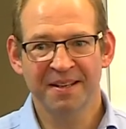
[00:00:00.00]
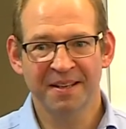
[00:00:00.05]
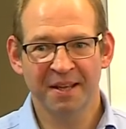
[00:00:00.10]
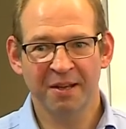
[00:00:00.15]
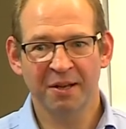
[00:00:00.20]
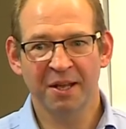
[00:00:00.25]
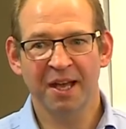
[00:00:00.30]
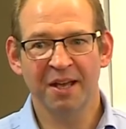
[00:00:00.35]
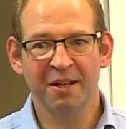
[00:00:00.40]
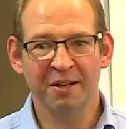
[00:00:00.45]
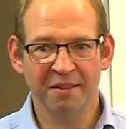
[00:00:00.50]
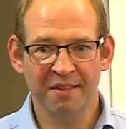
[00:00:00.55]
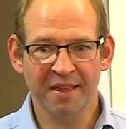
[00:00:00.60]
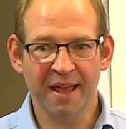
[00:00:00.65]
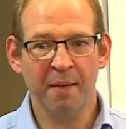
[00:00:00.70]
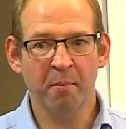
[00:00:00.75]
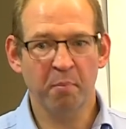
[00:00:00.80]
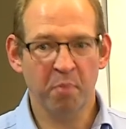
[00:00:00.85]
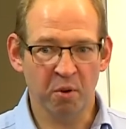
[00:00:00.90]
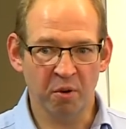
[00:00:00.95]
Okay, and at
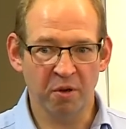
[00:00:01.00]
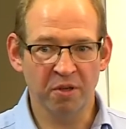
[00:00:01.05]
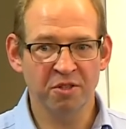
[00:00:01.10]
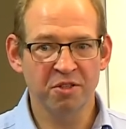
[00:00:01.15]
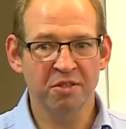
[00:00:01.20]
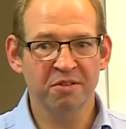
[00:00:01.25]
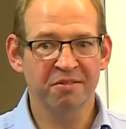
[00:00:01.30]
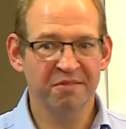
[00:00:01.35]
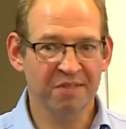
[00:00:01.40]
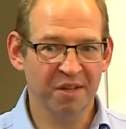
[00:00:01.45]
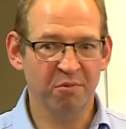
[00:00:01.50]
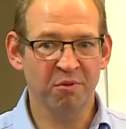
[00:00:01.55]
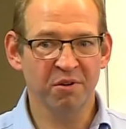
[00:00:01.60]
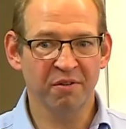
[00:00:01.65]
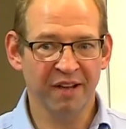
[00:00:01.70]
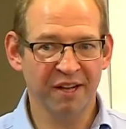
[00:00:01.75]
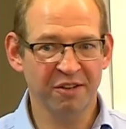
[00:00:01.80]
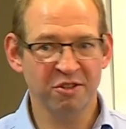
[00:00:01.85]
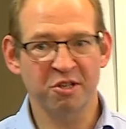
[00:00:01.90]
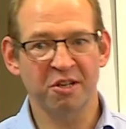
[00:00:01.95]
that point, they would
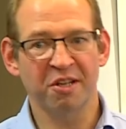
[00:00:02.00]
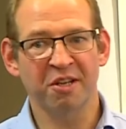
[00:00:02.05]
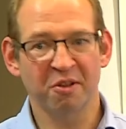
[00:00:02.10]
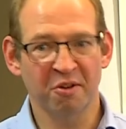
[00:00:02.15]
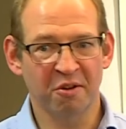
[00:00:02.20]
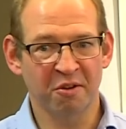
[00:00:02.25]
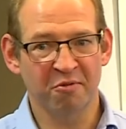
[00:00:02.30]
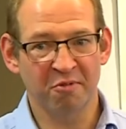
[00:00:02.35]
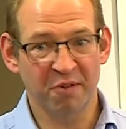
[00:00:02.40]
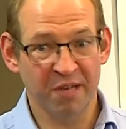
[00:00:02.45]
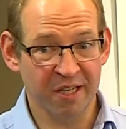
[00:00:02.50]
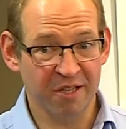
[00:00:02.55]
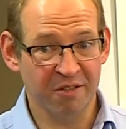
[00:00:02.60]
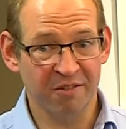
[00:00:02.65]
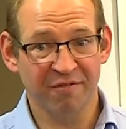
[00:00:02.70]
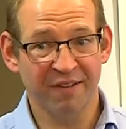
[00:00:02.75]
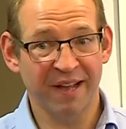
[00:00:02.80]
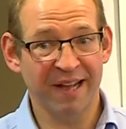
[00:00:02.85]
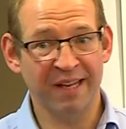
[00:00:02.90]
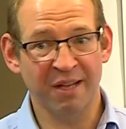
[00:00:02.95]
have actually got really
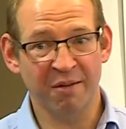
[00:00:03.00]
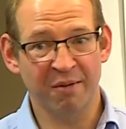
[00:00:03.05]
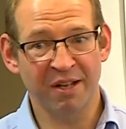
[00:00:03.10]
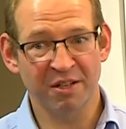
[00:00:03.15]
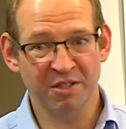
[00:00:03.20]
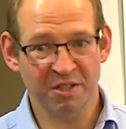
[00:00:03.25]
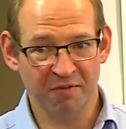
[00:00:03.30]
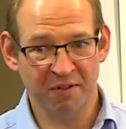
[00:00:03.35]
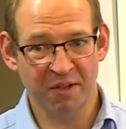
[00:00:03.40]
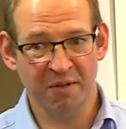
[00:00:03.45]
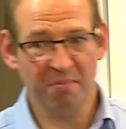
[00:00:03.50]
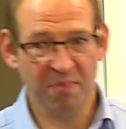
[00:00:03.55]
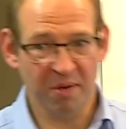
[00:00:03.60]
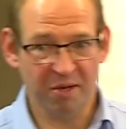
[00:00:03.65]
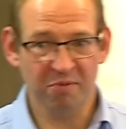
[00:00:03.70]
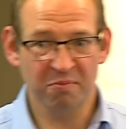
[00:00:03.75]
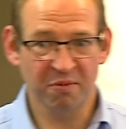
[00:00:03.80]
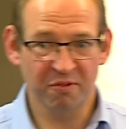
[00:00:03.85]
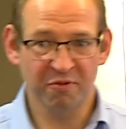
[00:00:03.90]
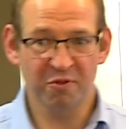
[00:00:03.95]
good value out of it,
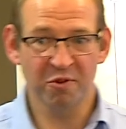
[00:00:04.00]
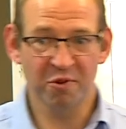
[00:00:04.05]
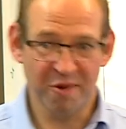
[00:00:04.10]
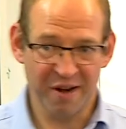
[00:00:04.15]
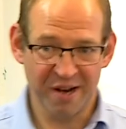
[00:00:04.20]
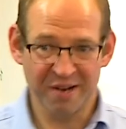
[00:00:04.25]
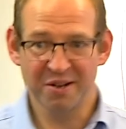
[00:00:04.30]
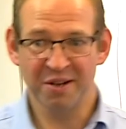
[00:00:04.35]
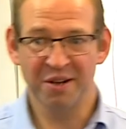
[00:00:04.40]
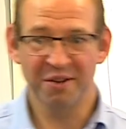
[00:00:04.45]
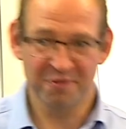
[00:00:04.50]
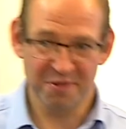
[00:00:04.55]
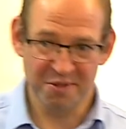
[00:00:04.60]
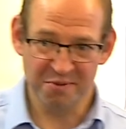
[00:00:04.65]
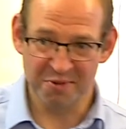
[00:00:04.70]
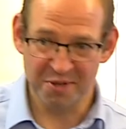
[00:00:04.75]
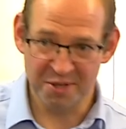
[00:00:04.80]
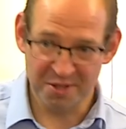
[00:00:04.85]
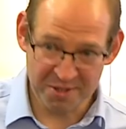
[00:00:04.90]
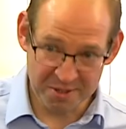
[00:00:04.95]
both before and after the
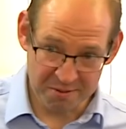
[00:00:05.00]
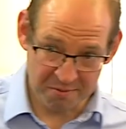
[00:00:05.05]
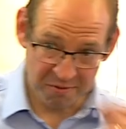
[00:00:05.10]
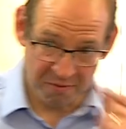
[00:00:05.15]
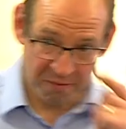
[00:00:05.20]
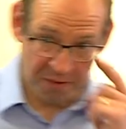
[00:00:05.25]
works that were